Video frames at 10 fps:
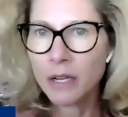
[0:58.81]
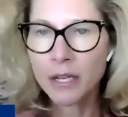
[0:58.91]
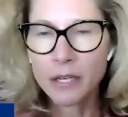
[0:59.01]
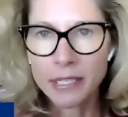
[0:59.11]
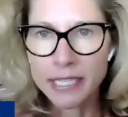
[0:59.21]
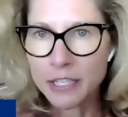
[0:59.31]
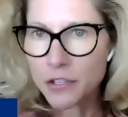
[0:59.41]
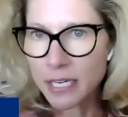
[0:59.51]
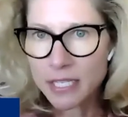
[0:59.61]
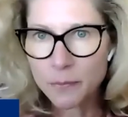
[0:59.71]
you know,
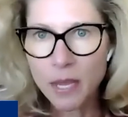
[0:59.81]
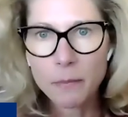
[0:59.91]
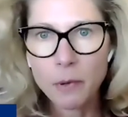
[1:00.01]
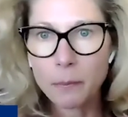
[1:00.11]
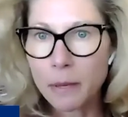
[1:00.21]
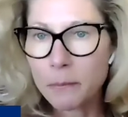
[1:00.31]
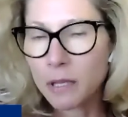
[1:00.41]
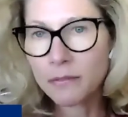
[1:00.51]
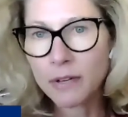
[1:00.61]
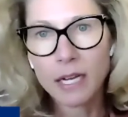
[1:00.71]
Indigenous people,
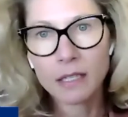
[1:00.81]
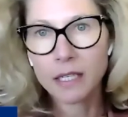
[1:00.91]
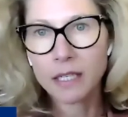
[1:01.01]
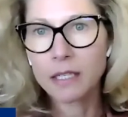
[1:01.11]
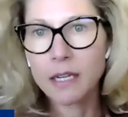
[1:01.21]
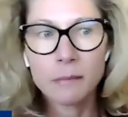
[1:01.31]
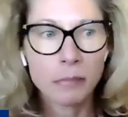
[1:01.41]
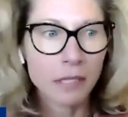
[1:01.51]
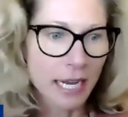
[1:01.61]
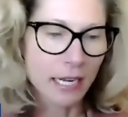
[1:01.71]
people of color,
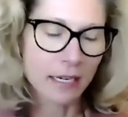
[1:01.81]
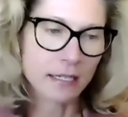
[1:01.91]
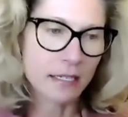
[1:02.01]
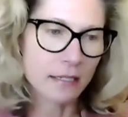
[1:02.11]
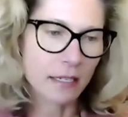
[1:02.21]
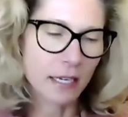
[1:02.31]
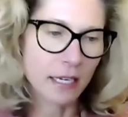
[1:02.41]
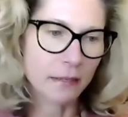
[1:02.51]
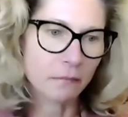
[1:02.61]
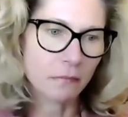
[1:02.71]
Blacks, you
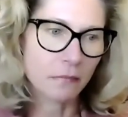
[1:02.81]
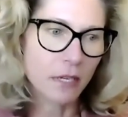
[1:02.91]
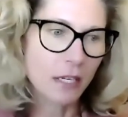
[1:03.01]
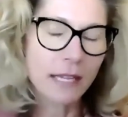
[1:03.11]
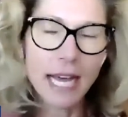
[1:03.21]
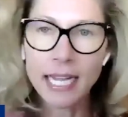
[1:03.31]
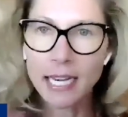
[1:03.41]
know,